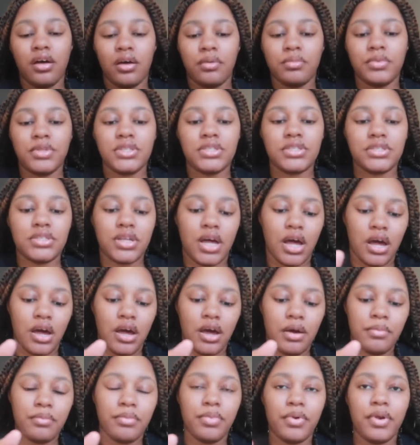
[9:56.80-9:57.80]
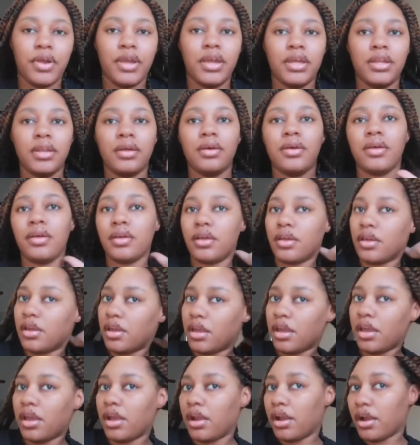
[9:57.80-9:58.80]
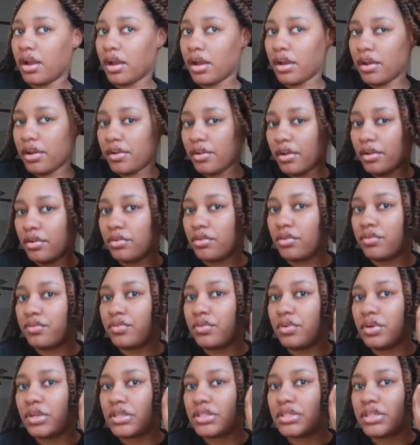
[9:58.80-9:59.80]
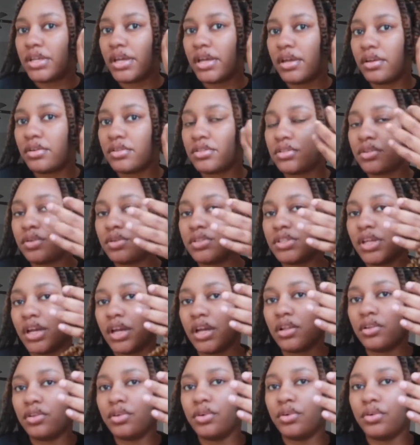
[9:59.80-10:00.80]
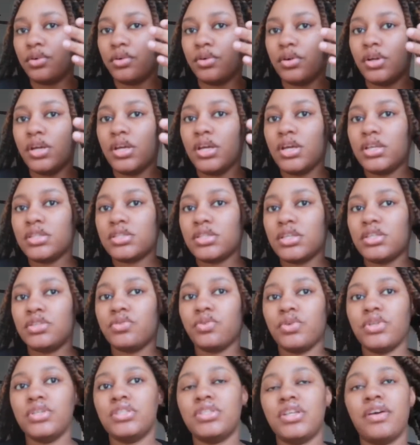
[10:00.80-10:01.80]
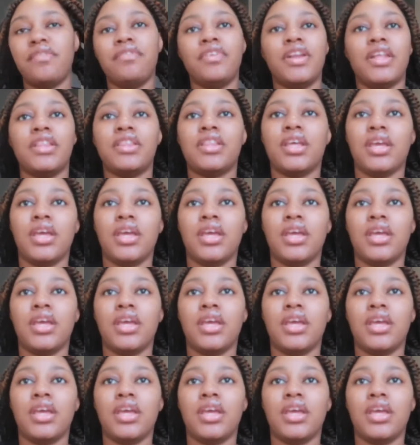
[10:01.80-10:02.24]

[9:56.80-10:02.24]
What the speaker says: This is an ombre hair. I don't know if you could tell. So it's like a little T27 at the